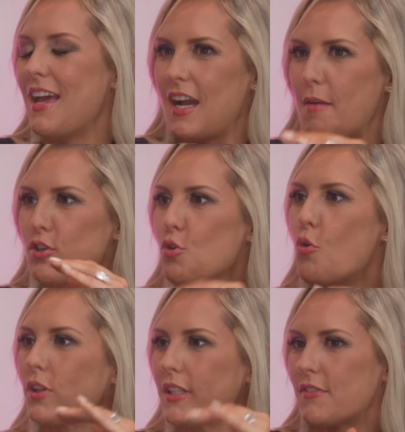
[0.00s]
I'm a
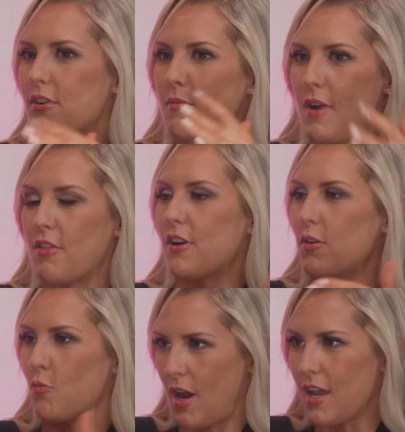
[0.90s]
totally different mother
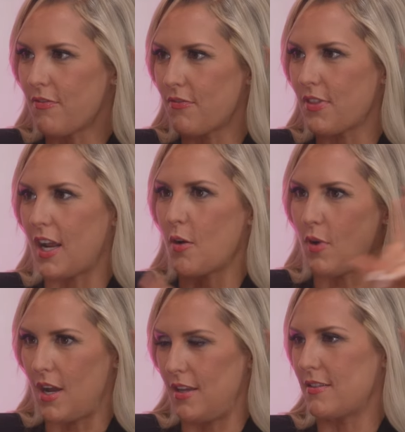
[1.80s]
and wife than I
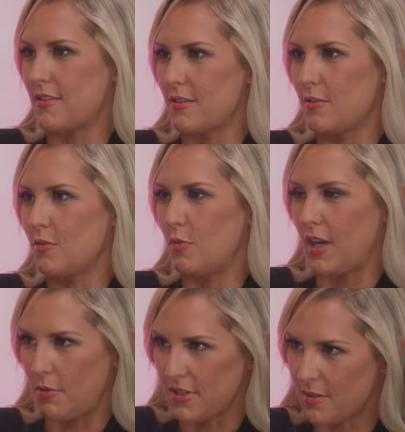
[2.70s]
was
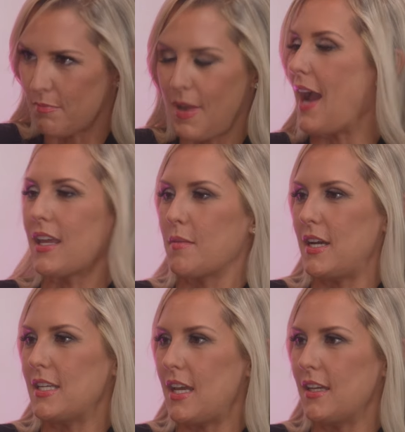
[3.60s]
when I was packing
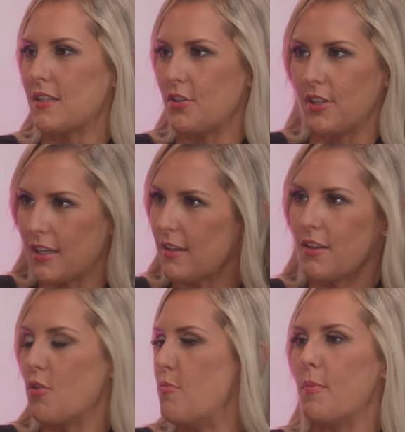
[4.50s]
my day until like
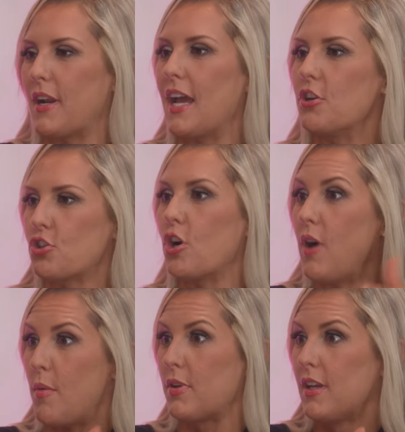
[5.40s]
the moment I had to show
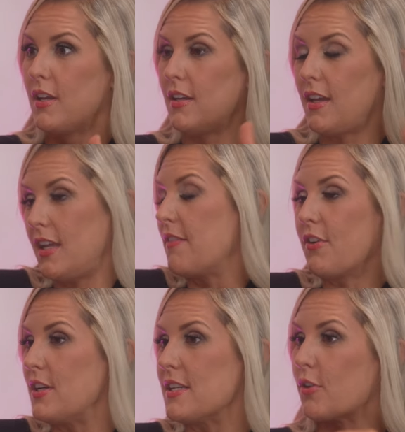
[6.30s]
up in a
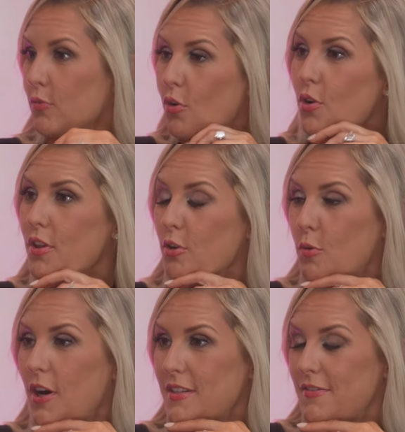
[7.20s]
very different role that
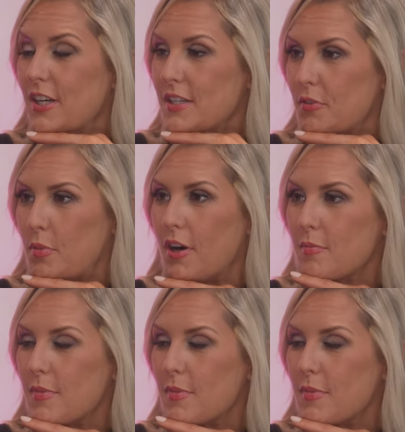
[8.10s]
required a very different part of